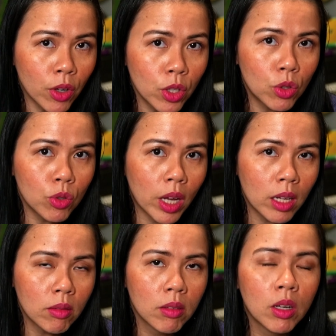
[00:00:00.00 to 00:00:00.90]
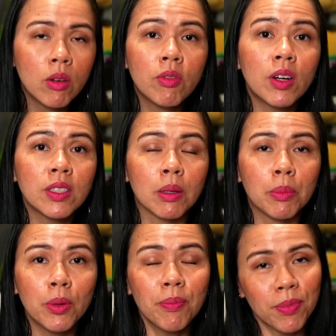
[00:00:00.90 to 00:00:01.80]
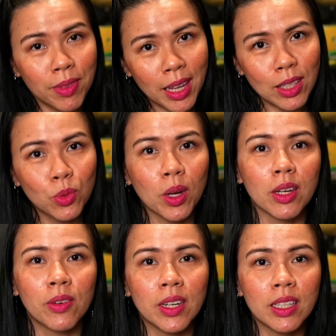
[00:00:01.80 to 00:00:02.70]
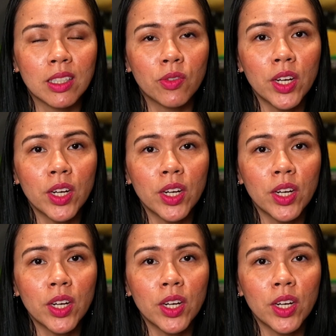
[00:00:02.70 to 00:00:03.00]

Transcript: do you do that? Very simple. That's why I created this